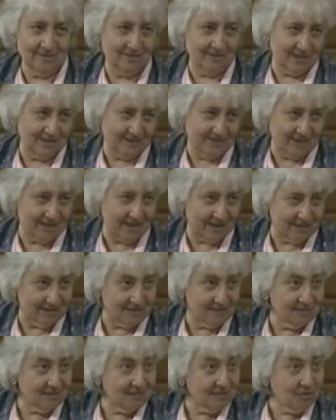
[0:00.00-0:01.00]
like that.
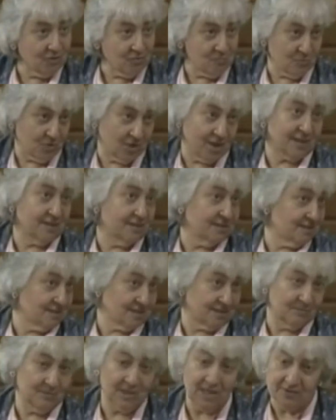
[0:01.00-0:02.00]
No
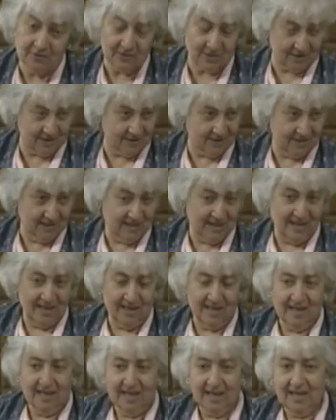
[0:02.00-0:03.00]
modernism, nothing. Yeah.
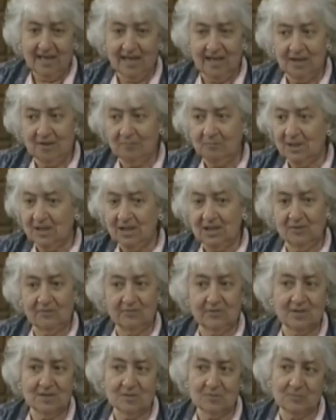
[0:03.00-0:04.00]
And many of
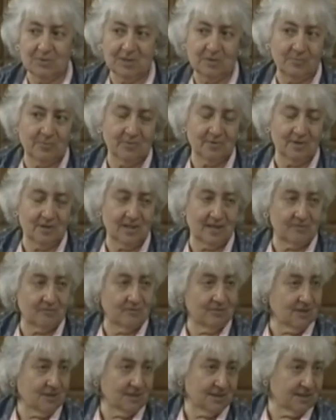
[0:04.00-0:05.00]
these people had
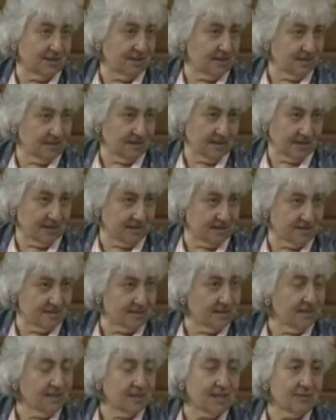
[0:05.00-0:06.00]
really
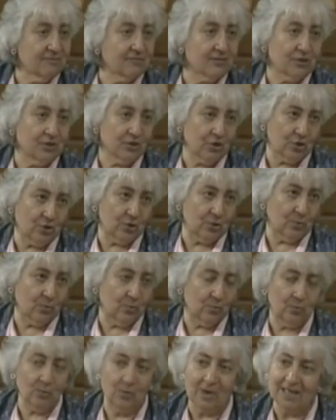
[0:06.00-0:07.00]
didn't even know
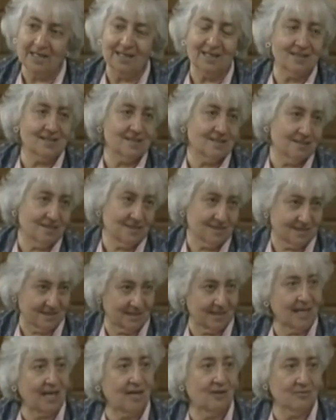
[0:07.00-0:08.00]
what
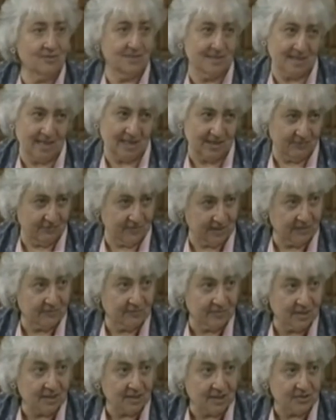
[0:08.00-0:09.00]
existed outside of their
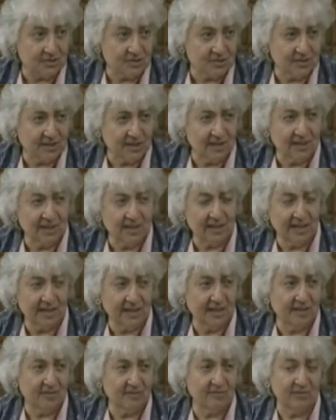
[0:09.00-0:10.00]
village. They
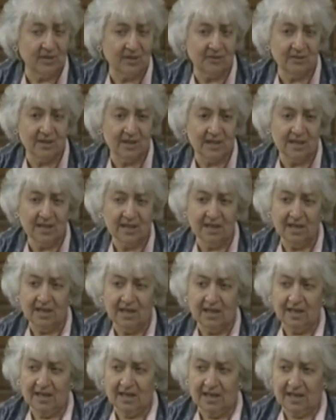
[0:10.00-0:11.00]
led a very
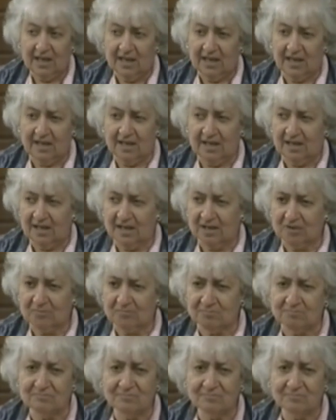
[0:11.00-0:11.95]
um,